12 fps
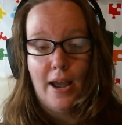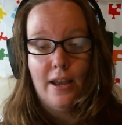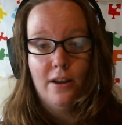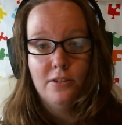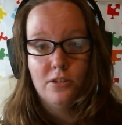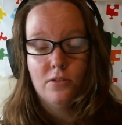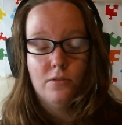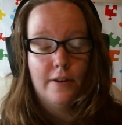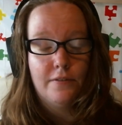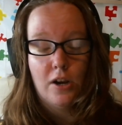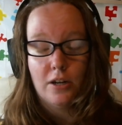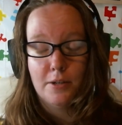I also
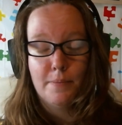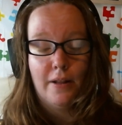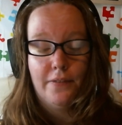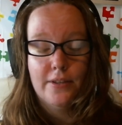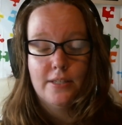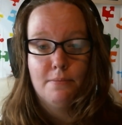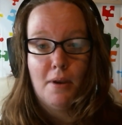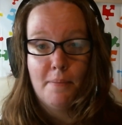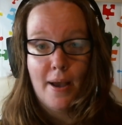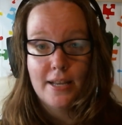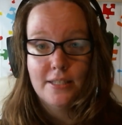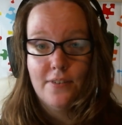have talked about this in my
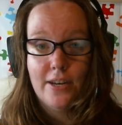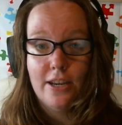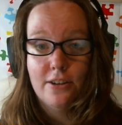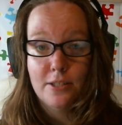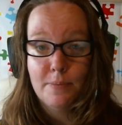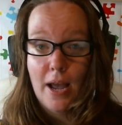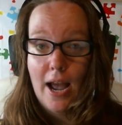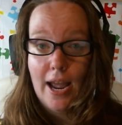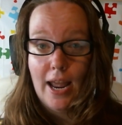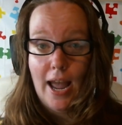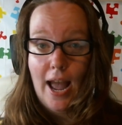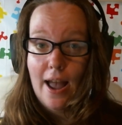past videos, but
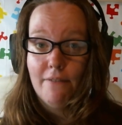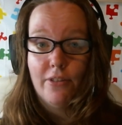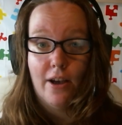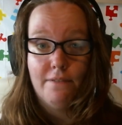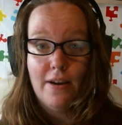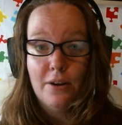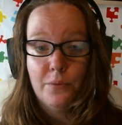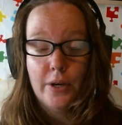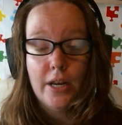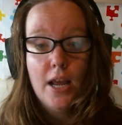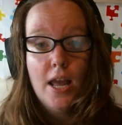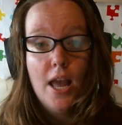I have not found
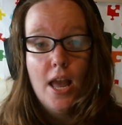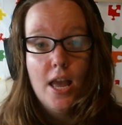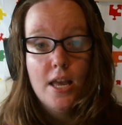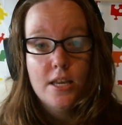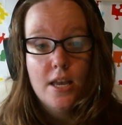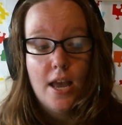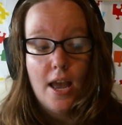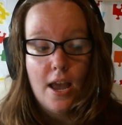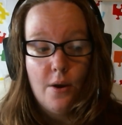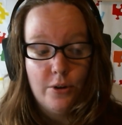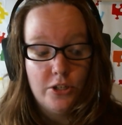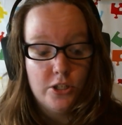one,
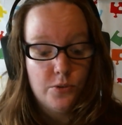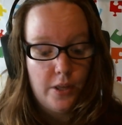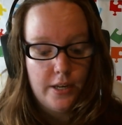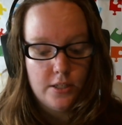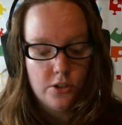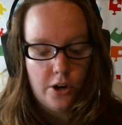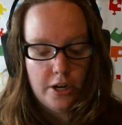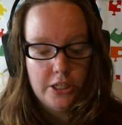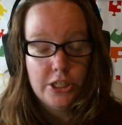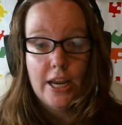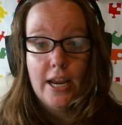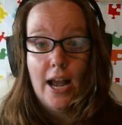which is really
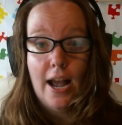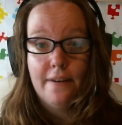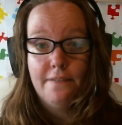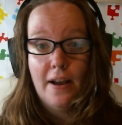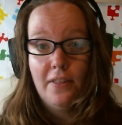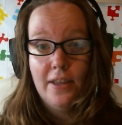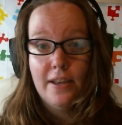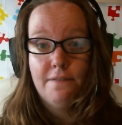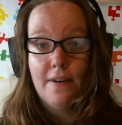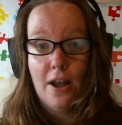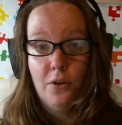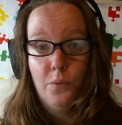discouraging. I finally
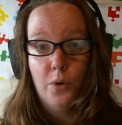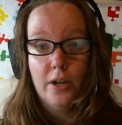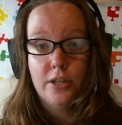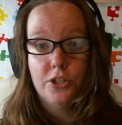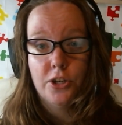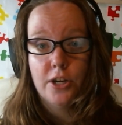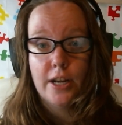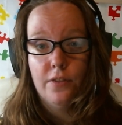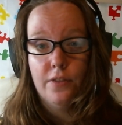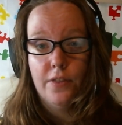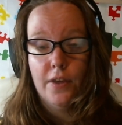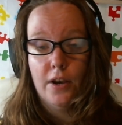found one
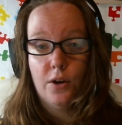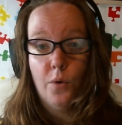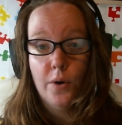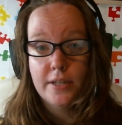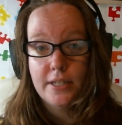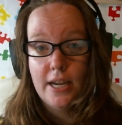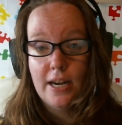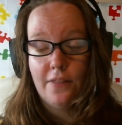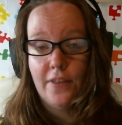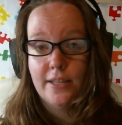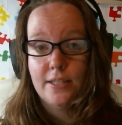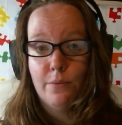during the quarantine. I
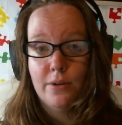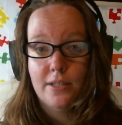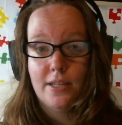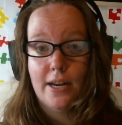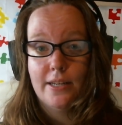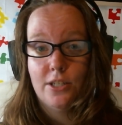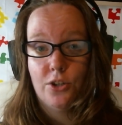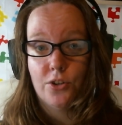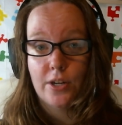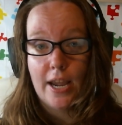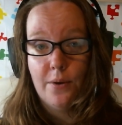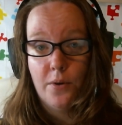think someone decided to
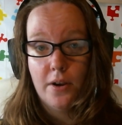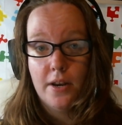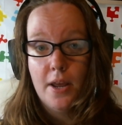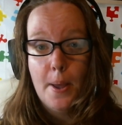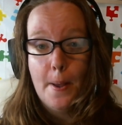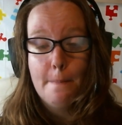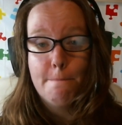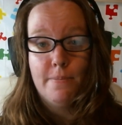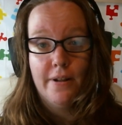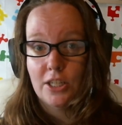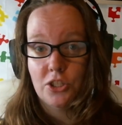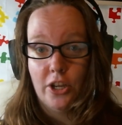create one,
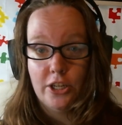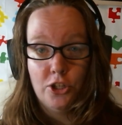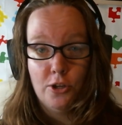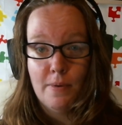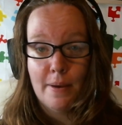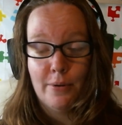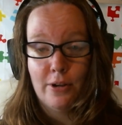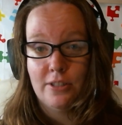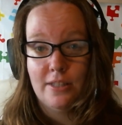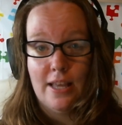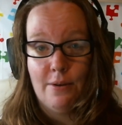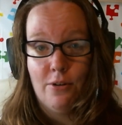but there's only 2
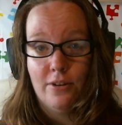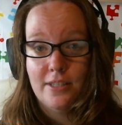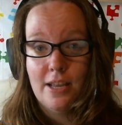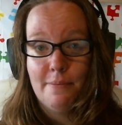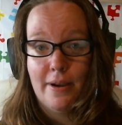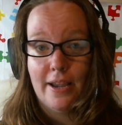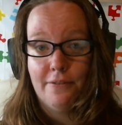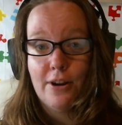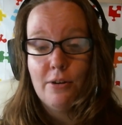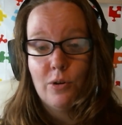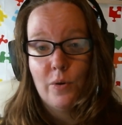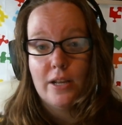members and they won't accept my
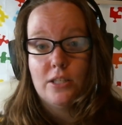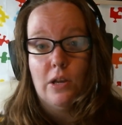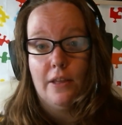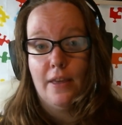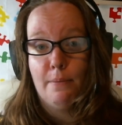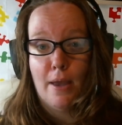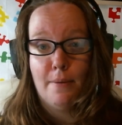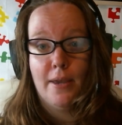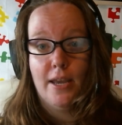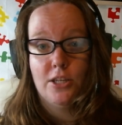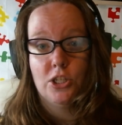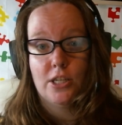friend request, so I think
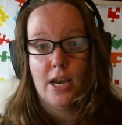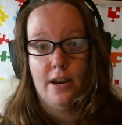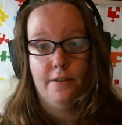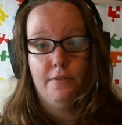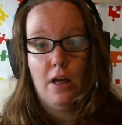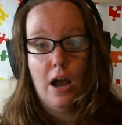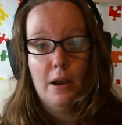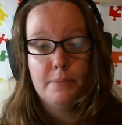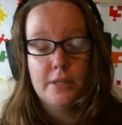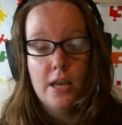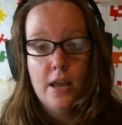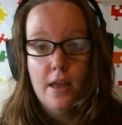maybe it just kind of
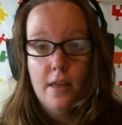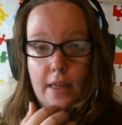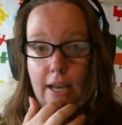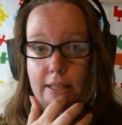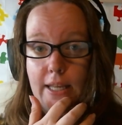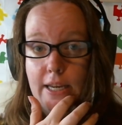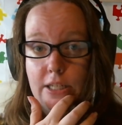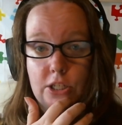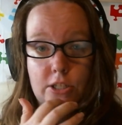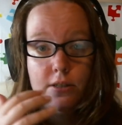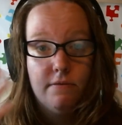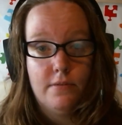flopped. Like they
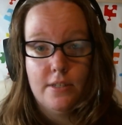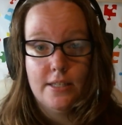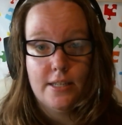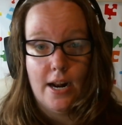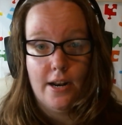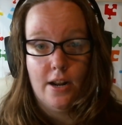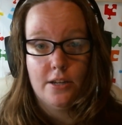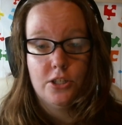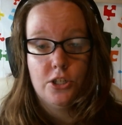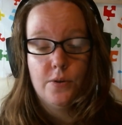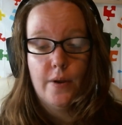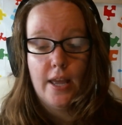just decided not
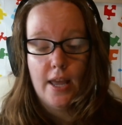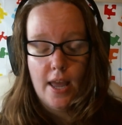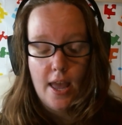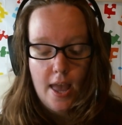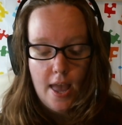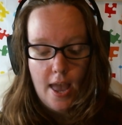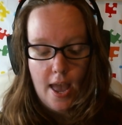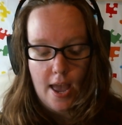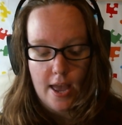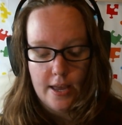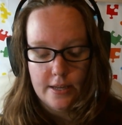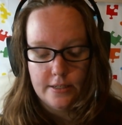to do it.
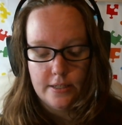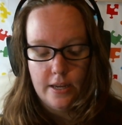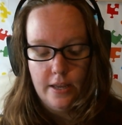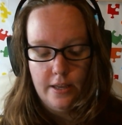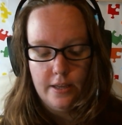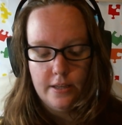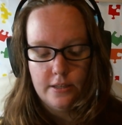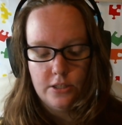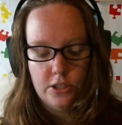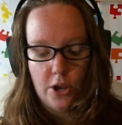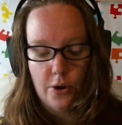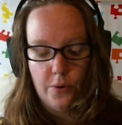And
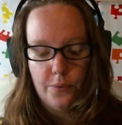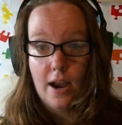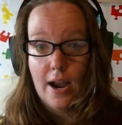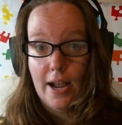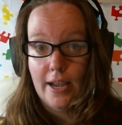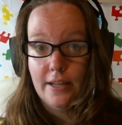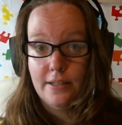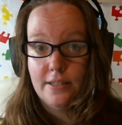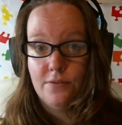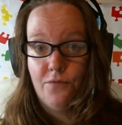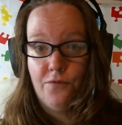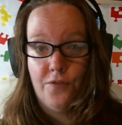so I
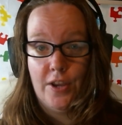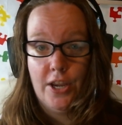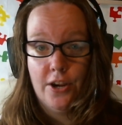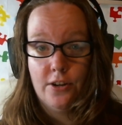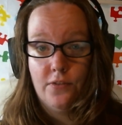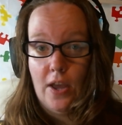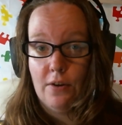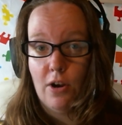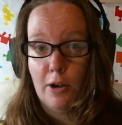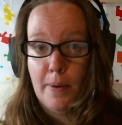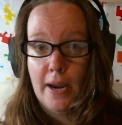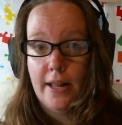figured that
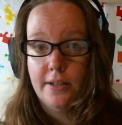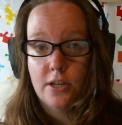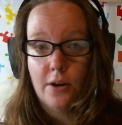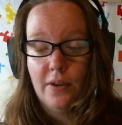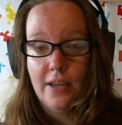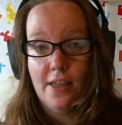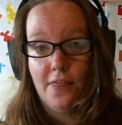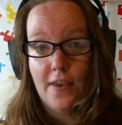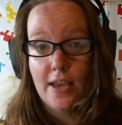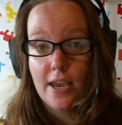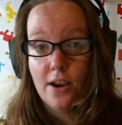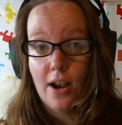rock painting is not really a
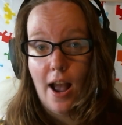thing here.